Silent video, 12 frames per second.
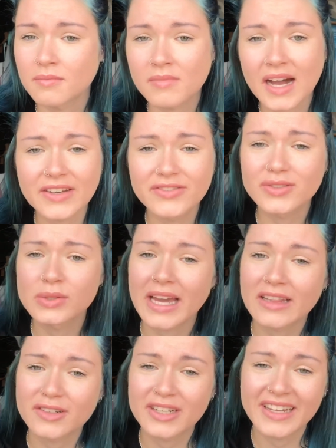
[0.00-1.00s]
mindful
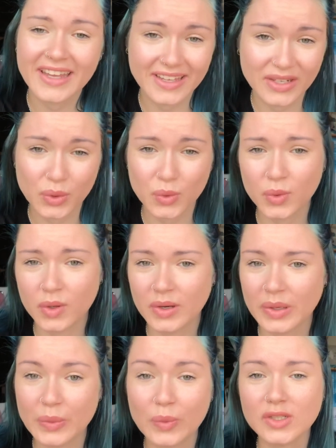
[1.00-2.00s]
colouring in
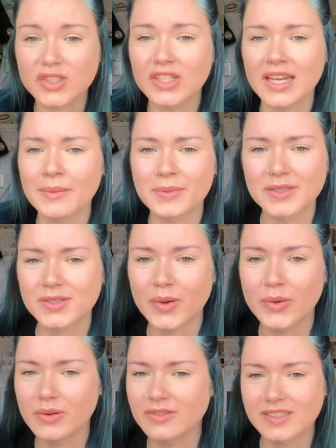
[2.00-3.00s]
or watch an
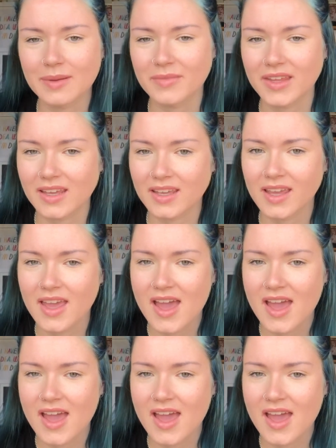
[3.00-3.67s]
episode of something,